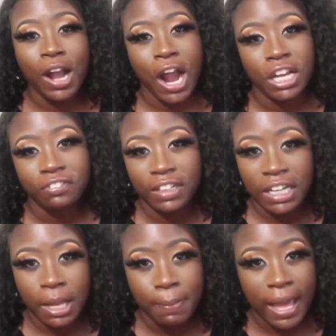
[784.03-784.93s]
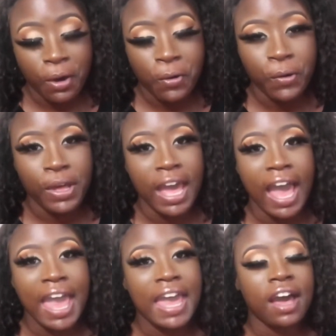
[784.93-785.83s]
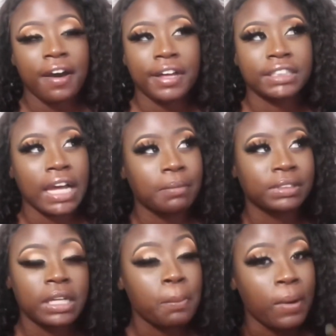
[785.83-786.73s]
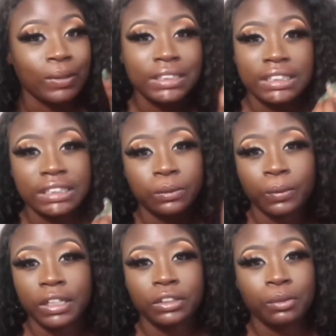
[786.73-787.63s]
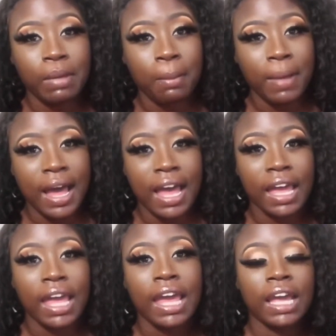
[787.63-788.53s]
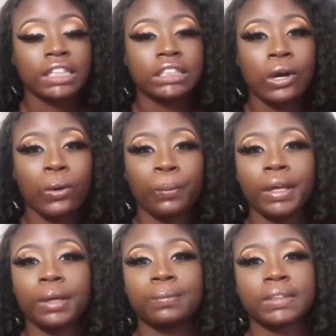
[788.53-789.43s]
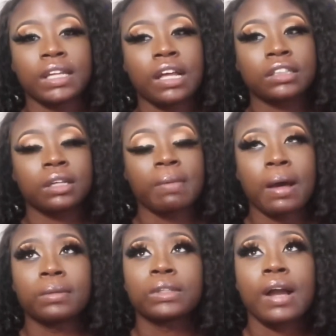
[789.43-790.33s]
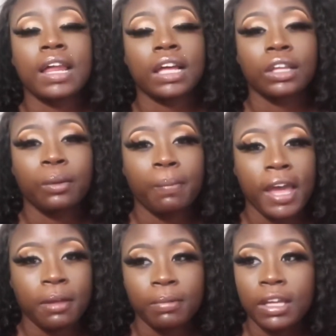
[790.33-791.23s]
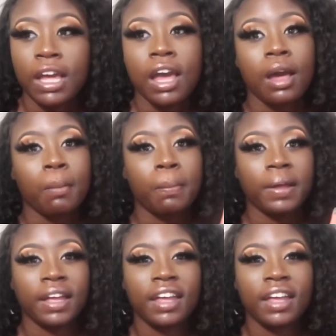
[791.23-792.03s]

car was gonna cut back on. I had all types of emotions running through my mind. So when he was getting locked up, I was crying like a little baby. But